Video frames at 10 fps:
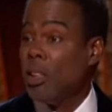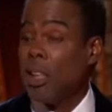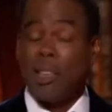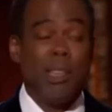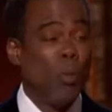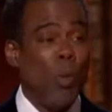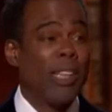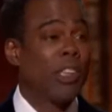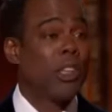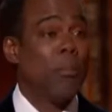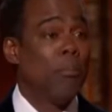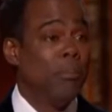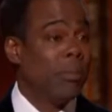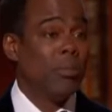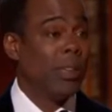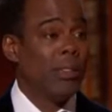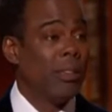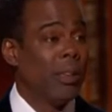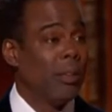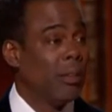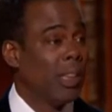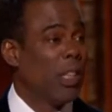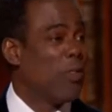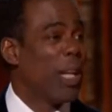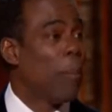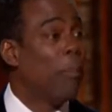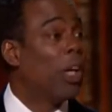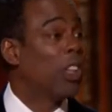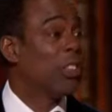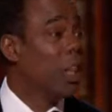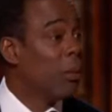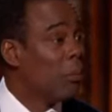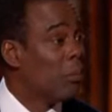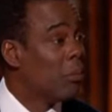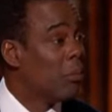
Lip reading: Like you watched like you read a book or something.